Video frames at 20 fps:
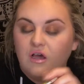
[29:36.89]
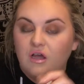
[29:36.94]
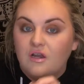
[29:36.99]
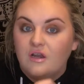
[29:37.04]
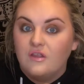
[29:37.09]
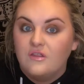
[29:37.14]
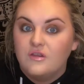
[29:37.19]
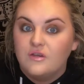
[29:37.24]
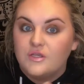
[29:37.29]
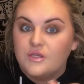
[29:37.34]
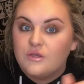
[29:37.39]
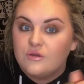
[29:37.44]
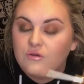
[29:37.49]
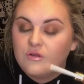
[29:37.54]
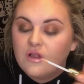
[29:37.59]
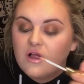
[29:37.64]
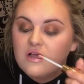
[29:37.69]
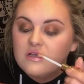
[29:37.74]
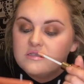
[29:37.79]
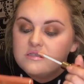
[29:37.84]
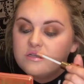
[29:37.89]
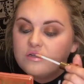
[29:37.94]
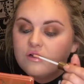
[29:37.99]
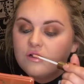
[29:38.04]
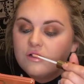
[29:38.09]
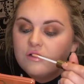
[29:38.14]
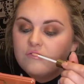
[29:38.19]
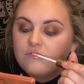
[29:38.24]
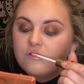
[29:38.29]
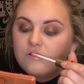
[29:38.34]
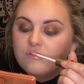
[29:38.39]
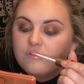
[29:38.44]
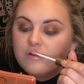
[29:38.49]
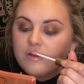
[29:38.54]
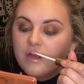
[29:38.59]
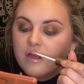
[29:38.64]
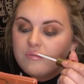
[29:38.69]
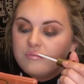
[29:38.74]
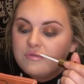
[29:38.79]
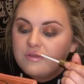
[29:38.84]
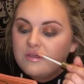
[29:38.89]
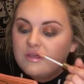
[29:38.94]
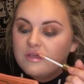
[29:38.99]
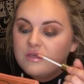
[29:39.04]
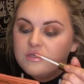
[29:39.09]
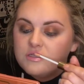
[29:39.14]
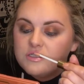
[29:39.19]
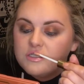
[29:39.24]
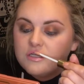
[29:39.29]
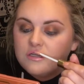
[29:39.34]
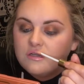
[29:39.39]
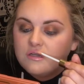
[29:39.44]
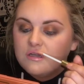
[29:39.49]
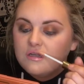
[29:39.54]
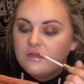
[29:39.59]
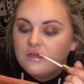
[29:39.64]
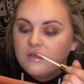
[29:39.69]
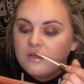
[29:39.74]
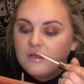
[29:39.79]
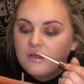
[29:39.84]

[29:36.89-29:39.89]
another cute gloss on her for reapplication.